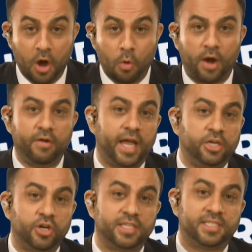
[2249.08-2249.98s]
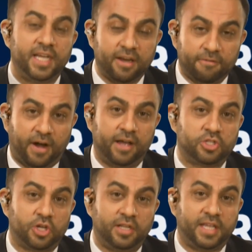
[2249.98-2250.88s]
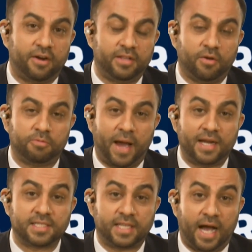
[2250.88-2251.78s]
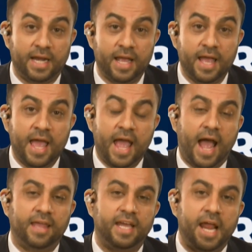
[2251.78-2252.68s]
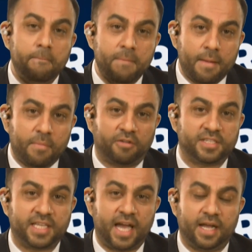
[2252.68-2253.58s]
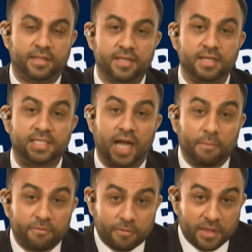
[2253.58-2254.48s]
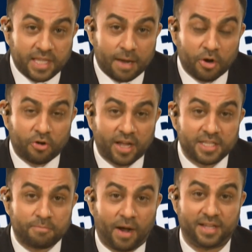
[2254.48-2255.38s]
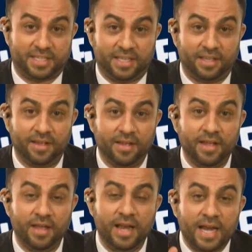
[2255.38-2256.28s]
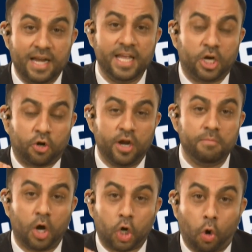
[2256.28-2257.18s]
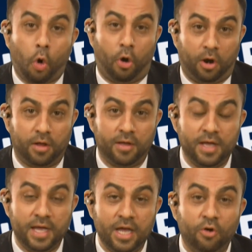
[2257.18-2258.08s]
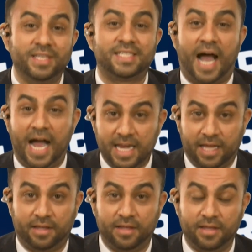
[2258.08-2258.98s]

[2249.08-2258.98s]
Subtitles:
wearing a dress signifying solidarity with Palestine, and then a member of Senate, someone from the Democratic Party, Lily Greenberg-Call, resigning,